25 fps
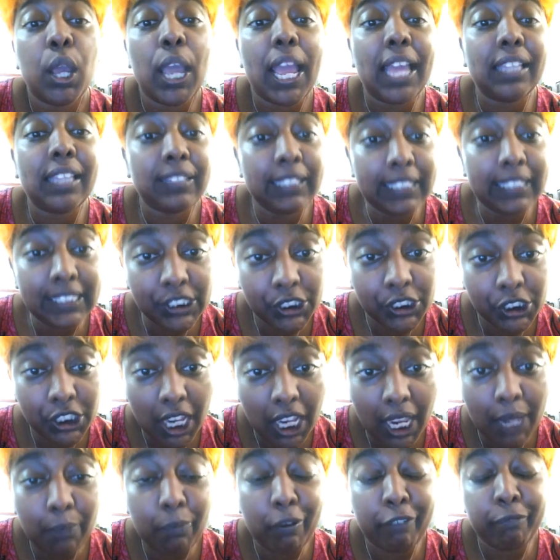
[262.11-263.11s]
At this
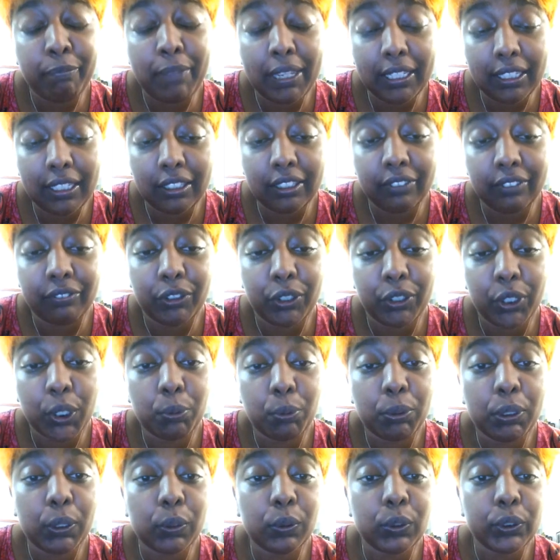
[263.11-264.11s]
time of making the video,
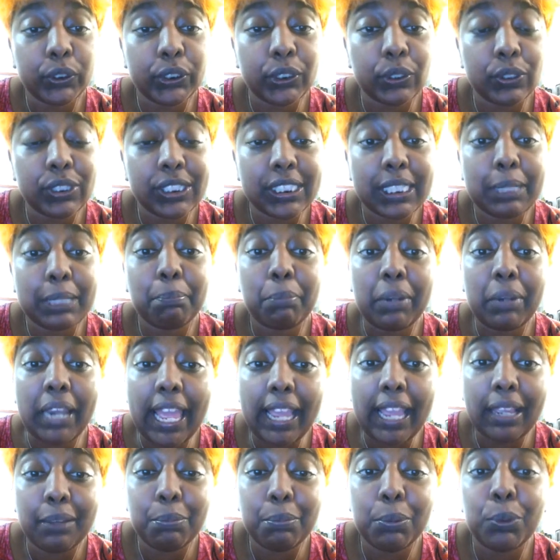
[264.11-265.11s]
we also see
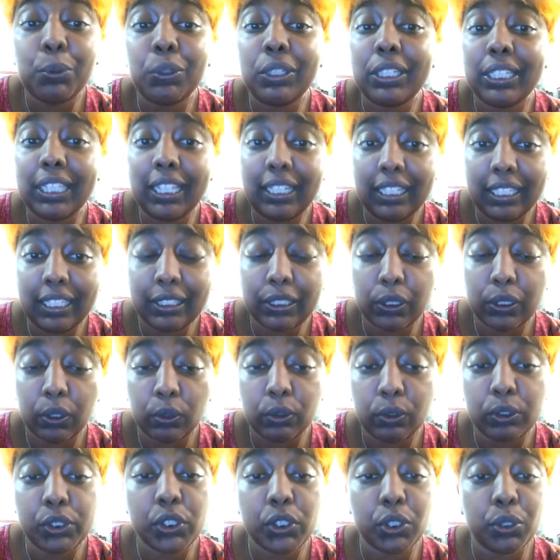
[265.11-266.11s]
Black Moon Lilith,
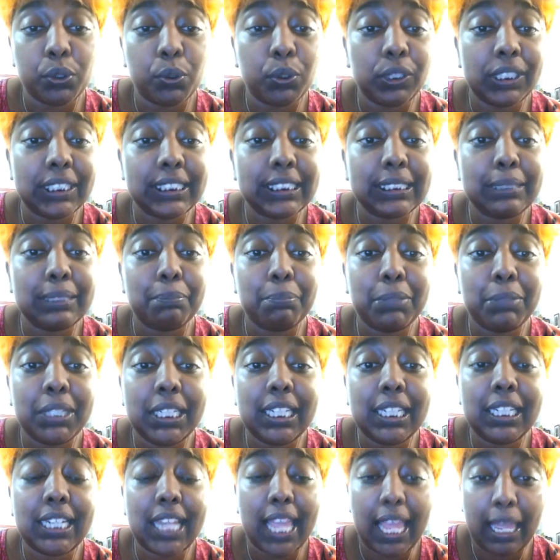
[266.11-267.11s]
also known as the
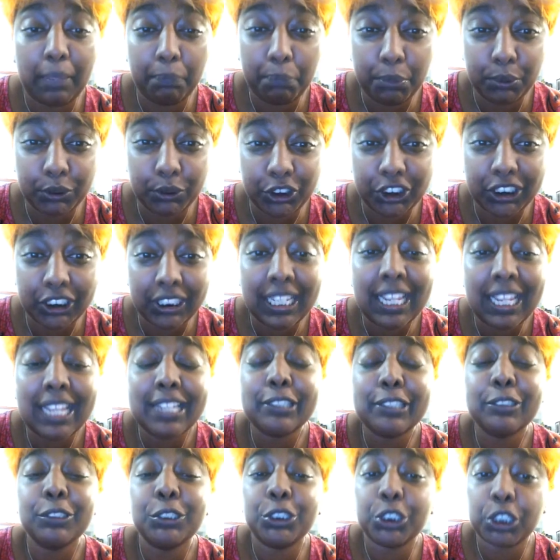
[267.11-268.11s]
mean apogee,
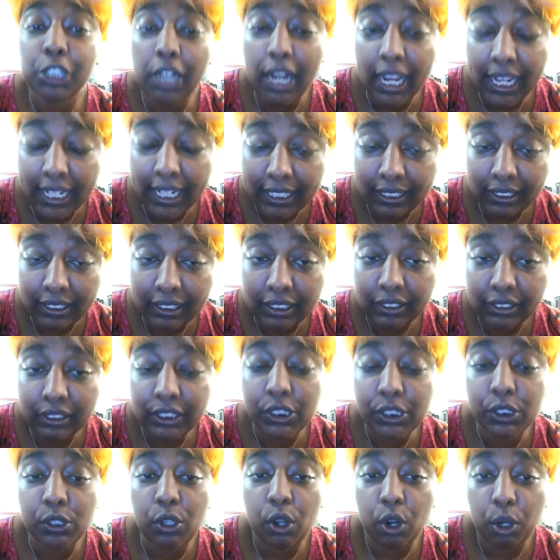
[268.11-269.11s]
trined the
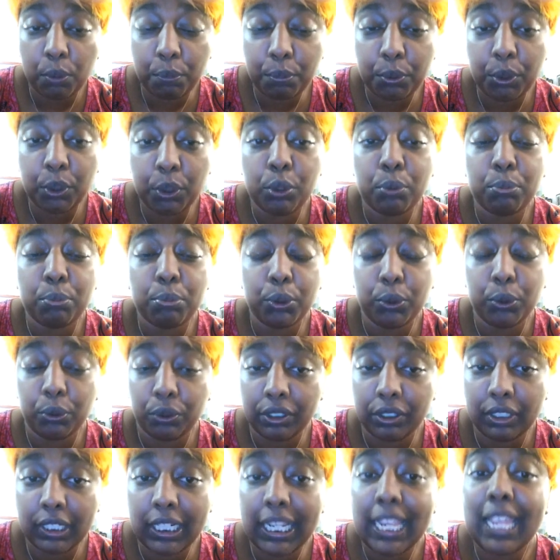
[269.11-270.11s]
Scorpio
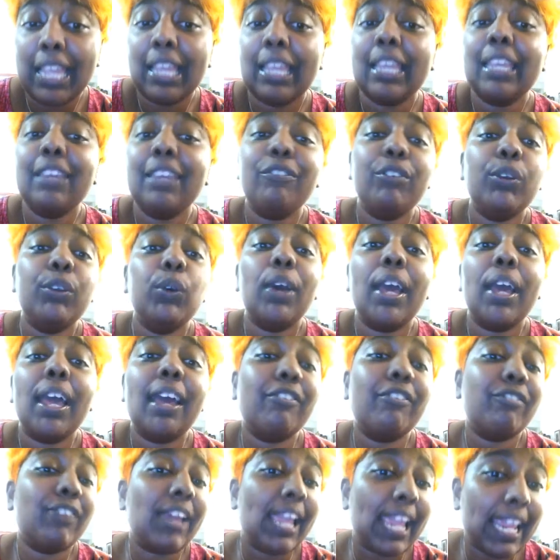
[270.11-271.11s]
moon. If you
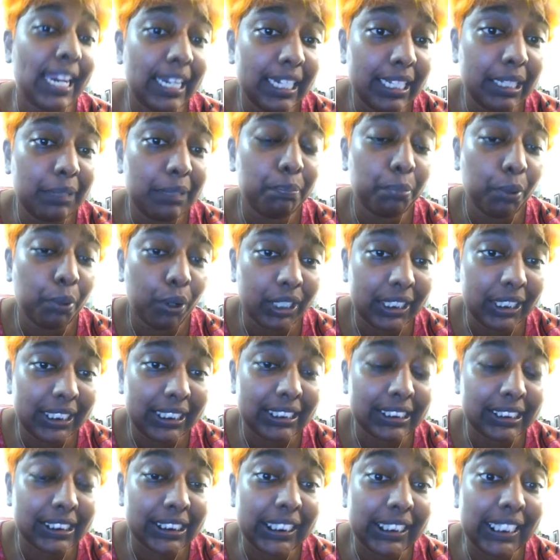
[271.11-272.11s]
have any
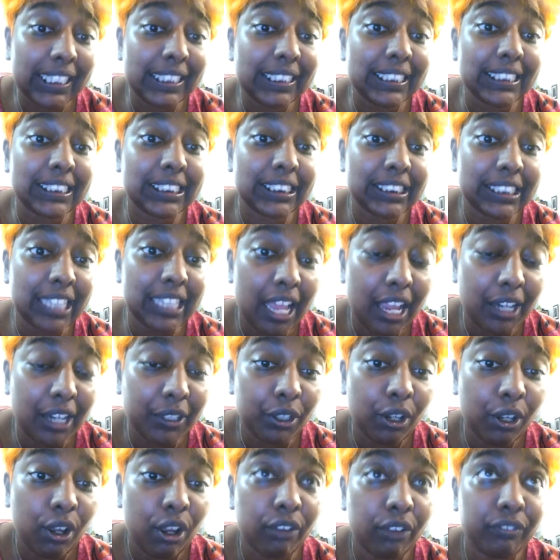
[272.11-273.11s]
bodies near the
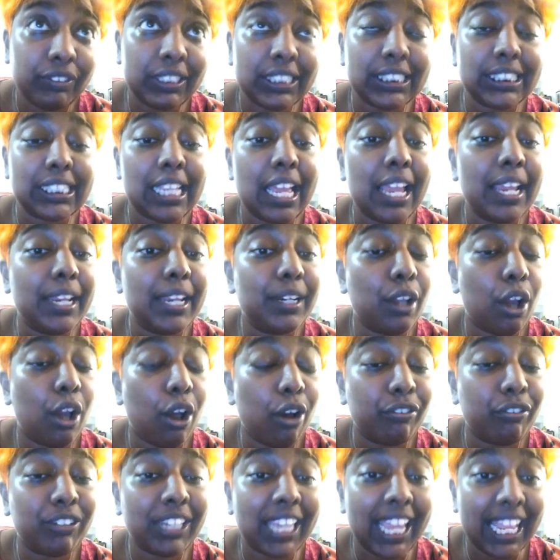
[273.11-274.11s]
start of the sign
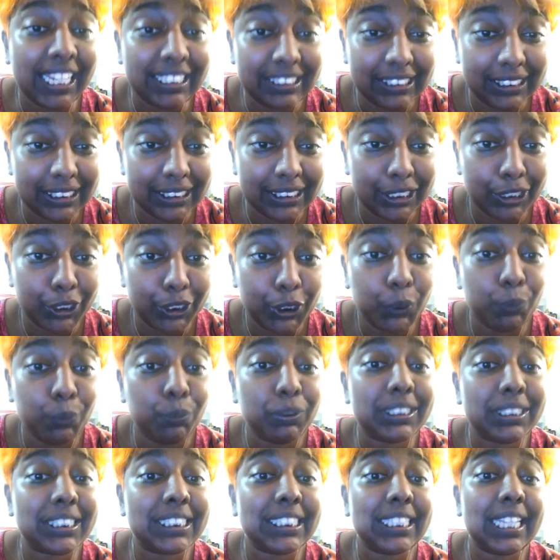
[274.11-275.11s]
of Cancer, you
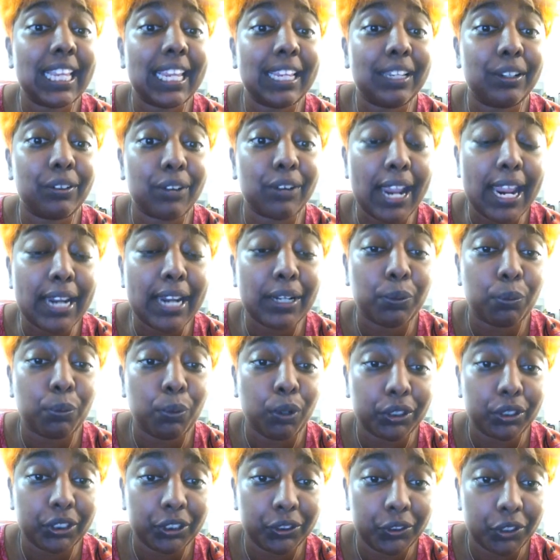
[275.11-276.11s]
will see a Grand
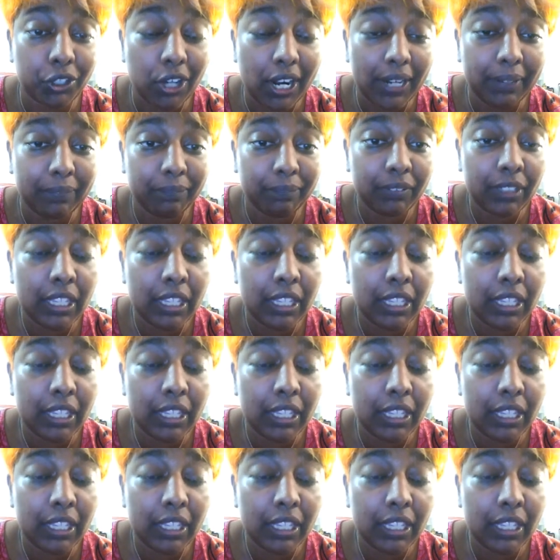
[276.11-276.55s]
Water Trine.